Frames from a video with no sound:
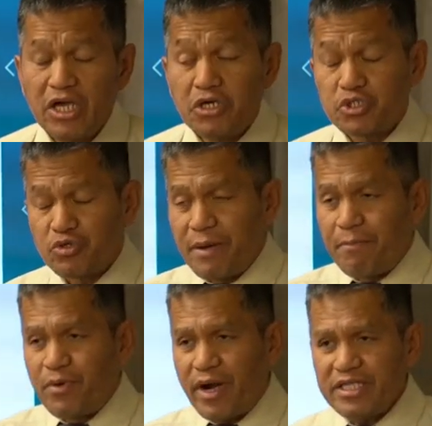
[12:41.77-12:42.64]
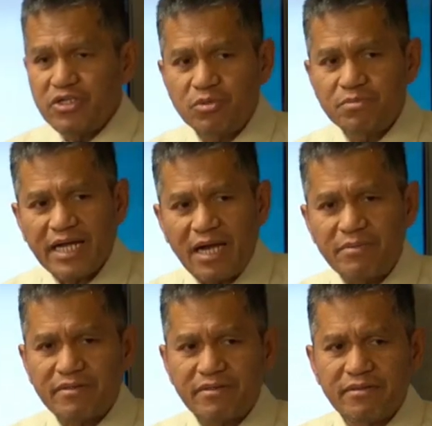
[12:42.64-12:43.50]
So the bridegroom
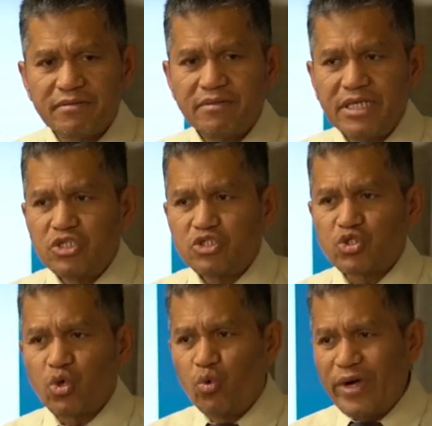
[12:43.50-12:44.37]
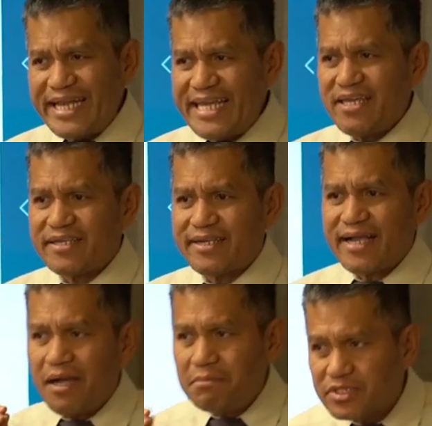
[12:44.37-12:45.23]
cometh. So when he
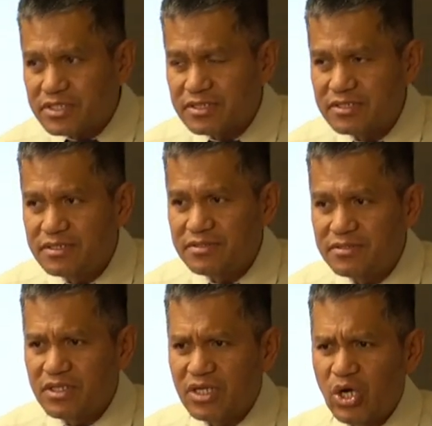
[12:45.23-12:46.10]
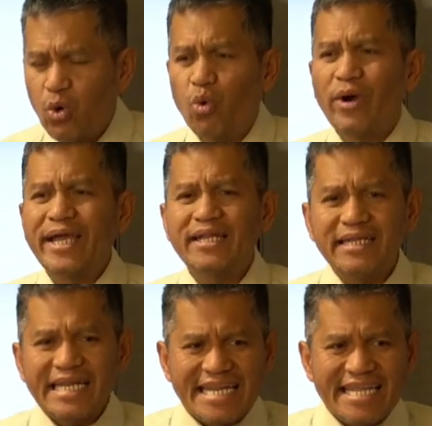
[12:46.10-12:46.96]
comes, when
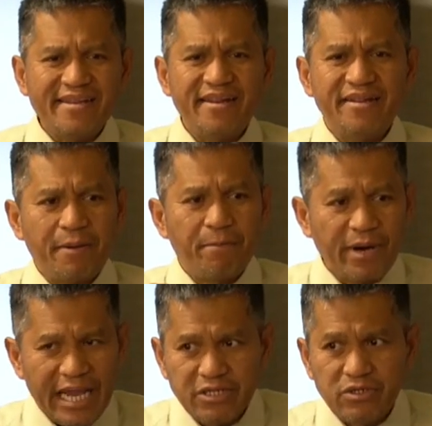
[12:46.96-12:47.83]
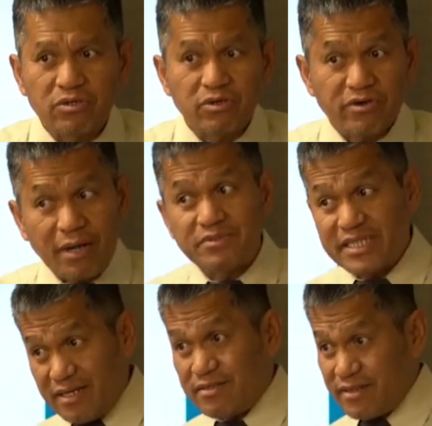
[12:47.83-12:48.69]
did the bridegroom comes
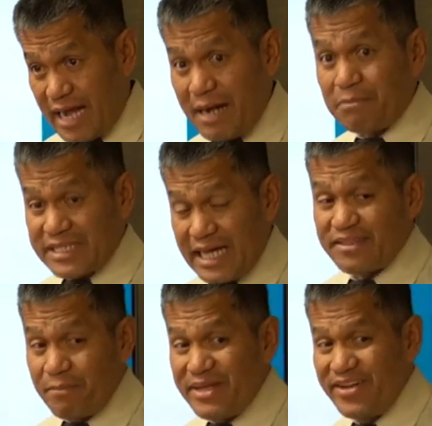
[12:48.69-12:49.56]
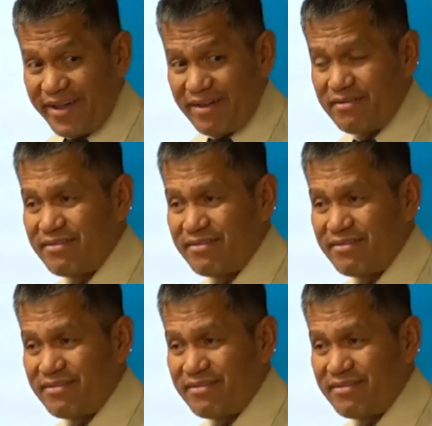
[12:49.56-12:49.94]
at the midnight?